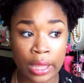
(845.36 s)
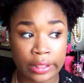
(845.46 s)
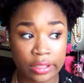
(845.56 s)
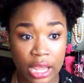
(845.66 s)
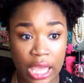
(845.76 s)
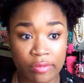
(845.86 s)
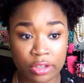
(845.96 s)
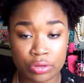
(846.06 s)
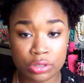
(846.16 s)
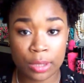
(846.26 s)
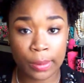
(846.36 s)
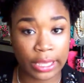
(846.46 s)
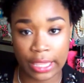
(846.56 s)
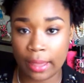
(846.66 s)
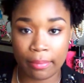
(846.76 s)
that I haven't used up, I
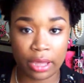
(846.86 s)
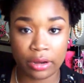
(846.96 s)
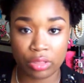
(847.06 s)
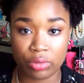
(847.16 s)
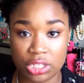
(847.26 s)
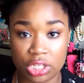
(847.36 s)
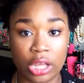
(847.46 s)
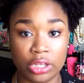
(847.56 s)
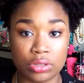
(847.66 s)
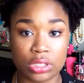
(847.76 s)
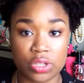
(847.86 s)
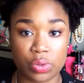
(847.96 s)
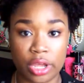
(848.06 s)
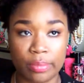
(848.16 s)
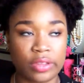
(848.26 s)
can't buy another one until I use this
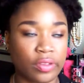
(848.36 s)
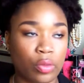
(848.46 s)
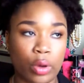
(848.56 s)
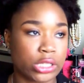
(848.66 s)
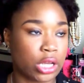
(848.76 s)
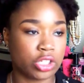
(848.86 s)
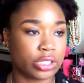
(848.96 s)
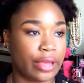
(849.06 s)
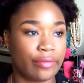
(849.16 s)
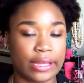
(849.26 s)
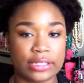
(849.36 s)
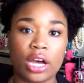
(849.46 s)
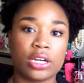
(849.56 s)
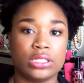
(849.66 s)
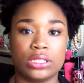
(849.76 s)
one up, because otherwise I'll just have like
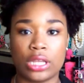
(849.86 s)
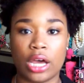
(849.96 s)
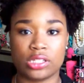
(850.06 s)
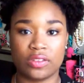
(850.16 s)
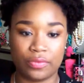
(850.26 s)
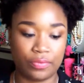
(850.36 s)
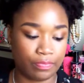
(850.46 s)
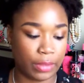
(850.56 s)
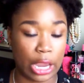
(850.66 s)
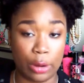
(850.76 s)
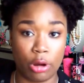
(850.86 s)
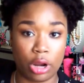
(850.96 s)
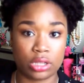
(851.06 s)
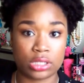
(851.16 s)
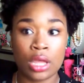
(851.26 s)
socks and socks of hair
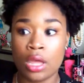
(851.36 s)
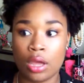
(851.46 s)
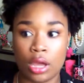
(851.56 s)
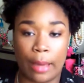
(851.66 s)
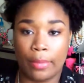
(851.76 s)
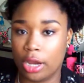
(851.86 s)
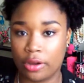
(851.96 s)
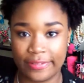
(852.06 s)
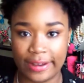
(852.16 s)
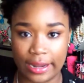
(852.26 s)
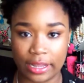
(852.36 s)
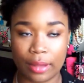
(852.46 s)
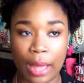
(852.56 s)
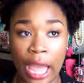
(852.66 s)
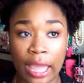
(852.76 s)
products. I'm a hair fanatic.
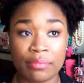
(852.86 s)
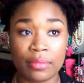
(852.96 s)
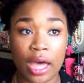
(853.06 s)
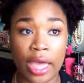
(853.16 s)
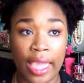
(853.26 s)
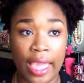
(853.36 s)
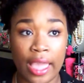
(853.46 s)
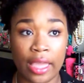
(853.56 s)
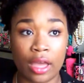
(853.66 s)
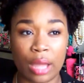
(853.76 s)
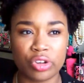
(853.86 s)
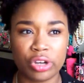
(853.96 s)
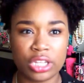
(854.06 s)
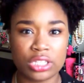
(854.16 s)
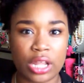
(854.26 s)
I'm
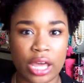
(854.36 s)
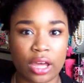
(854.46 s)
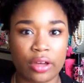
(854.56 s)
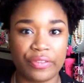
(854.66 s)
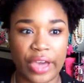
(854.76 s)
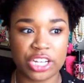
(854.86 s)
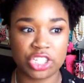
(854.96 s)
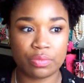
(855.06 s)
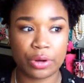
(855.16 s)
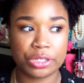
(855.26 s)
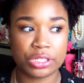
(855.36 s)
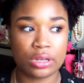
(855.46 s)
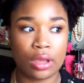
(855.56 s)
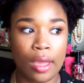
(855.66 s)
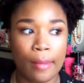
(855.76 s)
turning into like a fashion
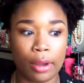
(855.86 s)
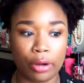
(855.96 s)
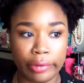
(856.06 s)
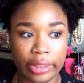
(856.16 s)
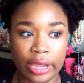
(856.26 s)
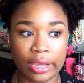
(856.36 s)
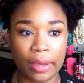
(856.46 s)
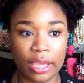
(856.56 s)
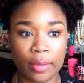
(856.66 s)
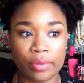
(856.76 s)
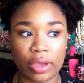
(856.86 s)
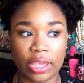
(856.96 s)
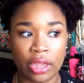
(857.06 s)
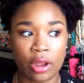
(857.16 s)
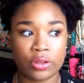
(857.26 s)
person, but I really like makeup, so I
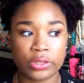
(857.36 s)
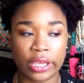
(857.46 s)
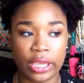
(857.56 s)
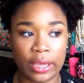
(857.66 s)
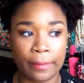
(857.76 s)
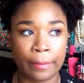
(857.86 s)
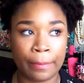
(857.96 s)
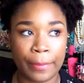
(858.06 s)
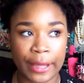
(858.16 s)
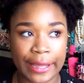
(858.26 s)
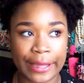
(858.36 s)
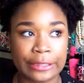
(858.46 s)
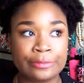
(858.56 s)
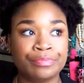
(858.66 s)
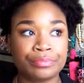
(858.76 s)
can't buy